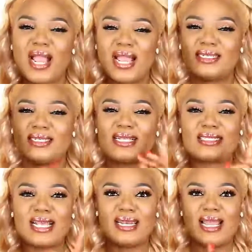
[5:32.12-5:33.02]
you guys, this is
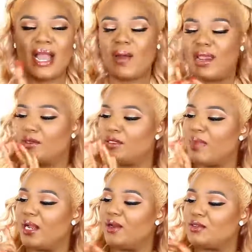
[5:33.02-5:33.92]
exactly how I use
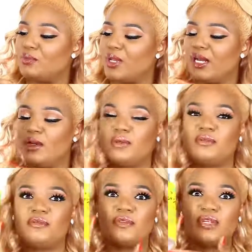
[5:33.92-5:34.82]
my got to be
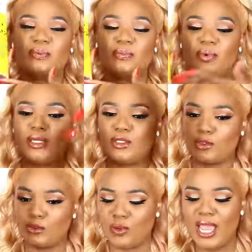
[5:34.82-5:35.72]
glued free spray
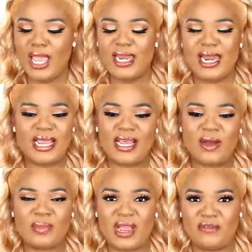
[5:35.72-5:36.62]
to lay
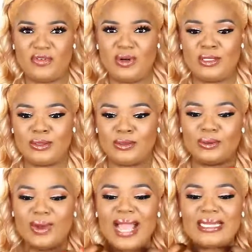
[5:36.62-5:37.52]
down my frontal.